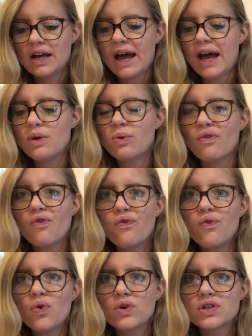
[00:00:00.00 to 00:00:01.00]
Anyone
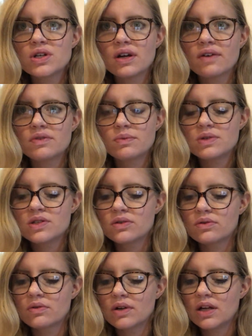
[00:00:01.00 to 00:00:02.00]
foolish enough to be so
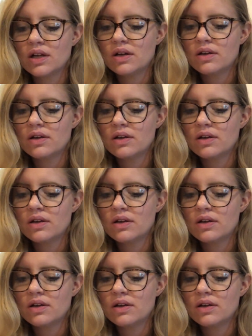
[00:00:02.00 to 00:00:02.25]
greedy.